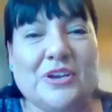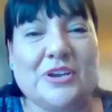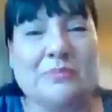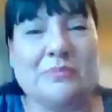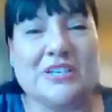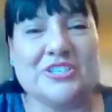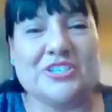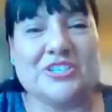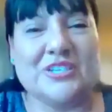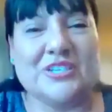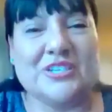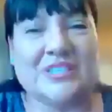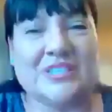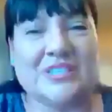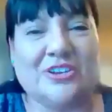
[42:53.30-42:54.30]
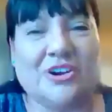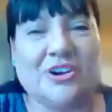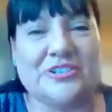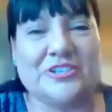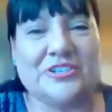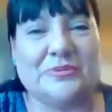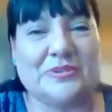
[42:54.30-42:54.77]
much. It's an honor
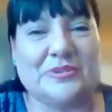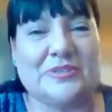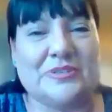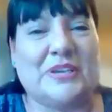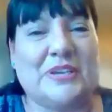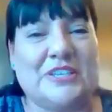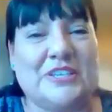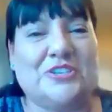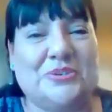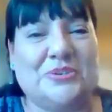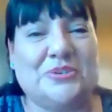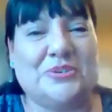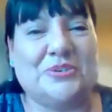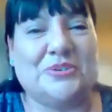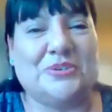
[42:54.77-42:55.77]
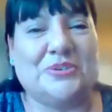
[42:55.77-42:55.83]
to speak to you as